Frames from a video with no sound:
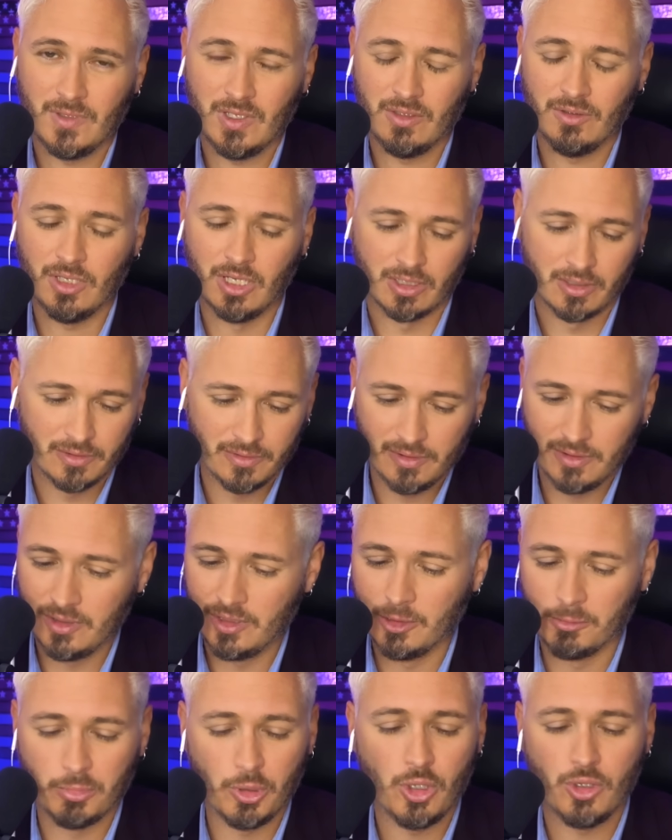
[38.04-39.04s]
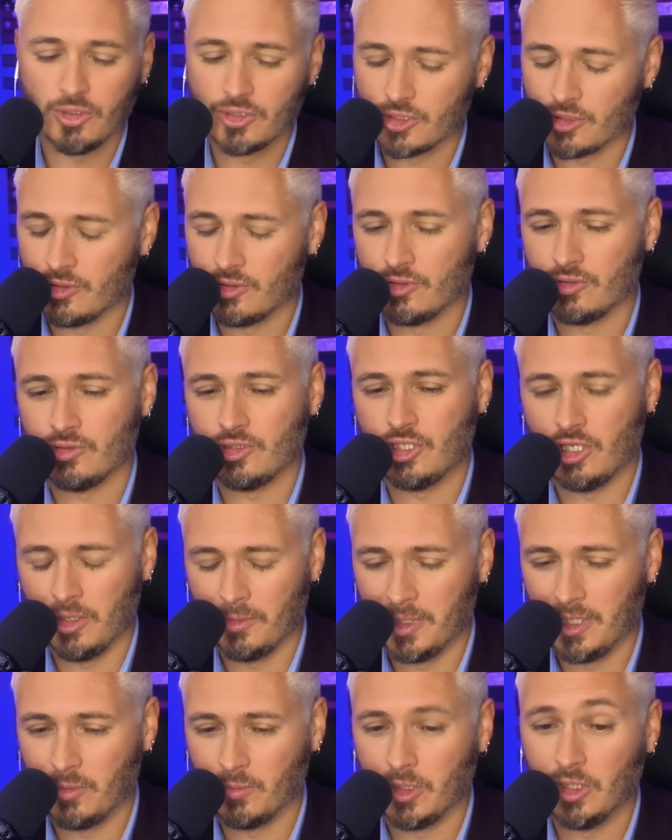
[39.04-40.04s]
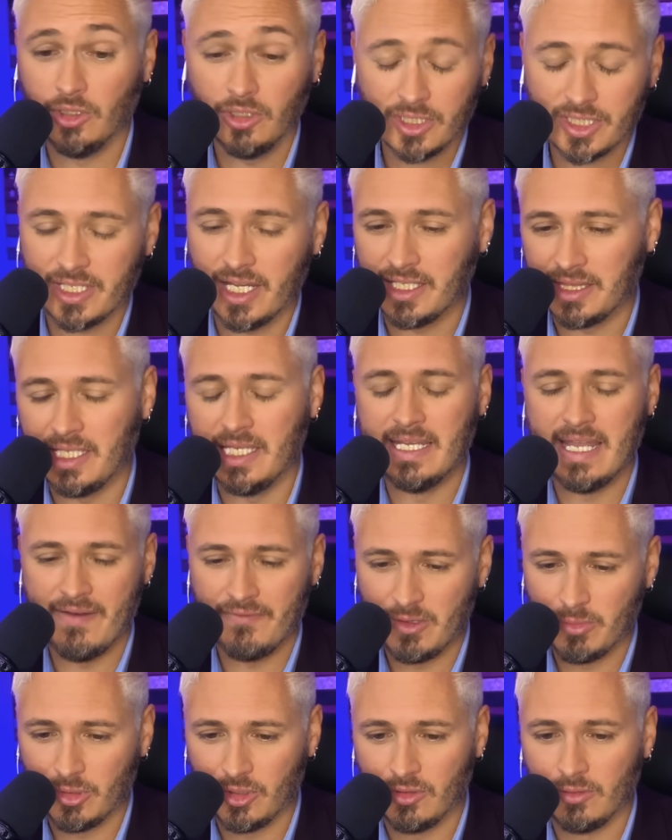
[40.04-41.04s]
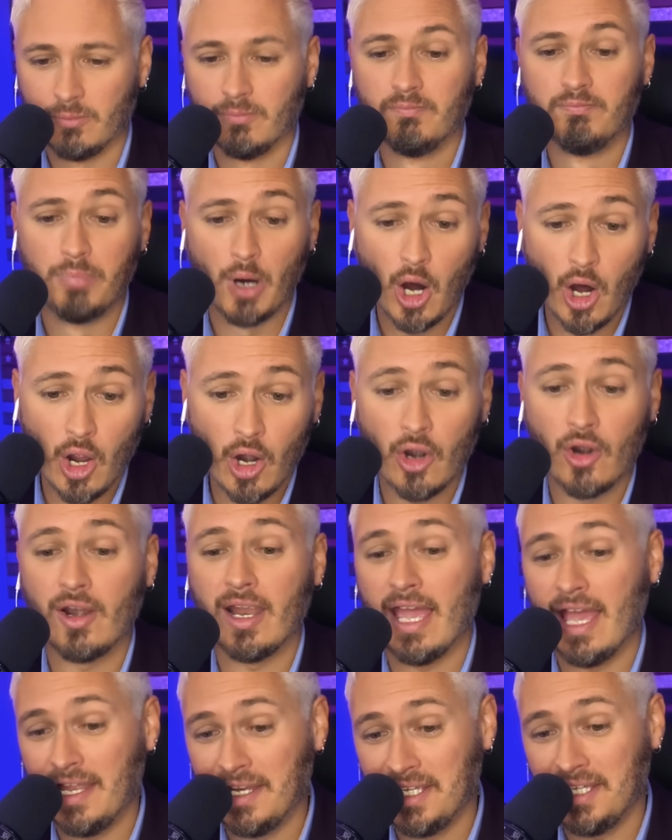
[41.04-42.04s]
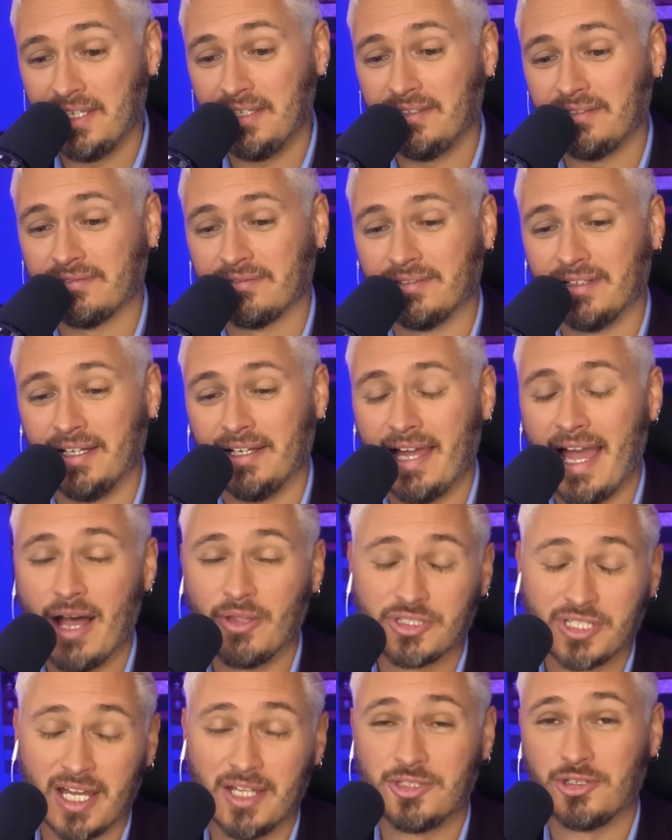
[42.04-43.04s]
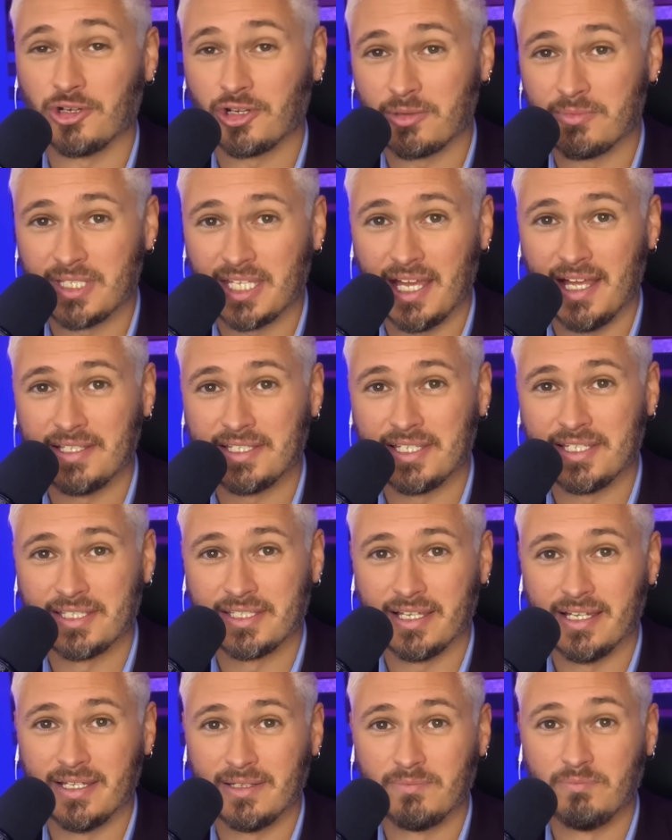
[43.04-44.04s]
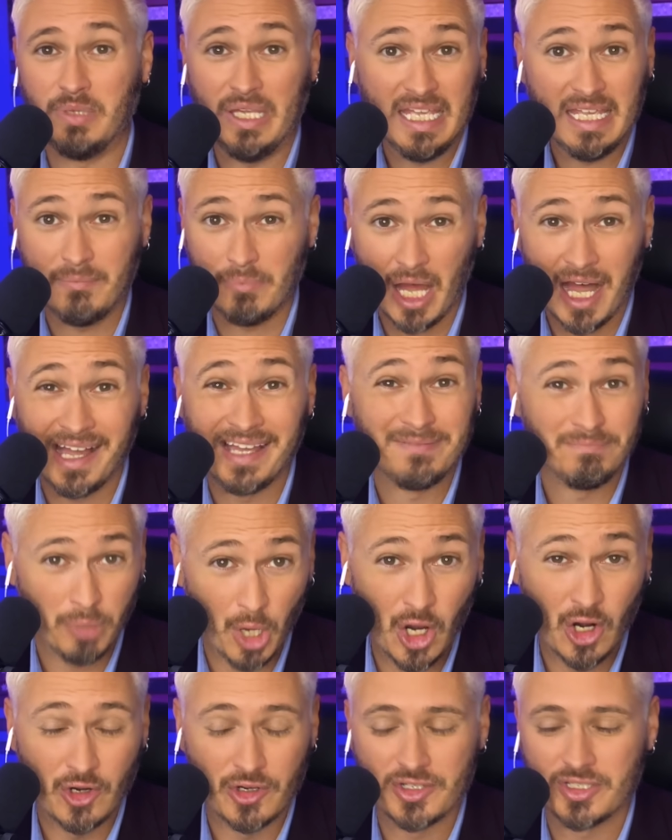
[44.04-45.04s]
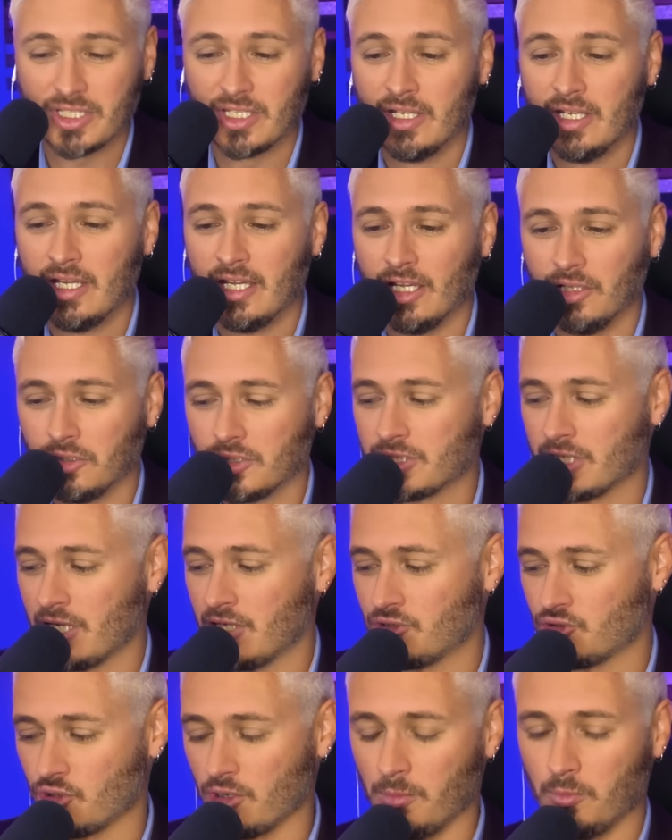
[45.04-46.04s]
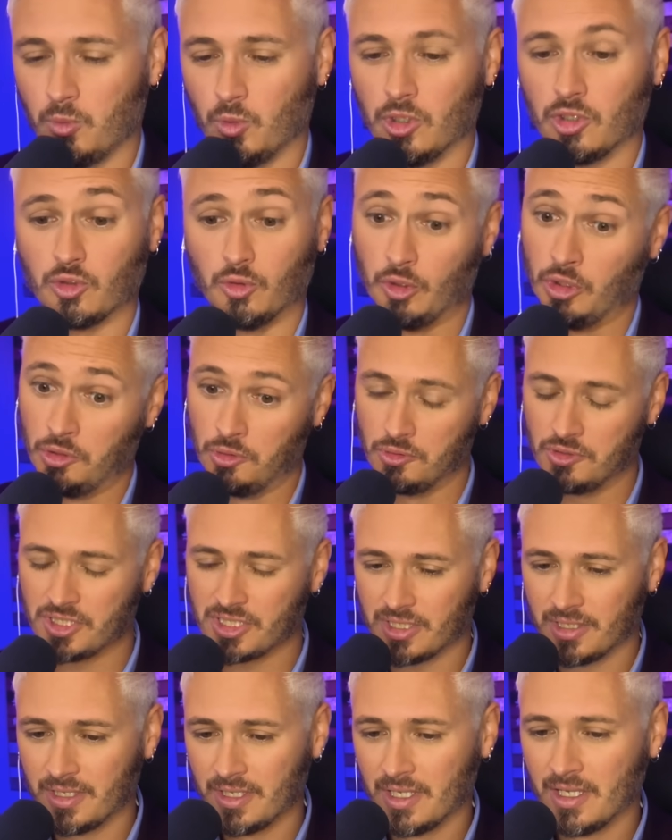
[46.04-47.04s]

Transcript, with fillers: look, the polls are showing what looks like the inevitable, bar any uh, outside circumstances like being behind bars. It looks like Trump will cruise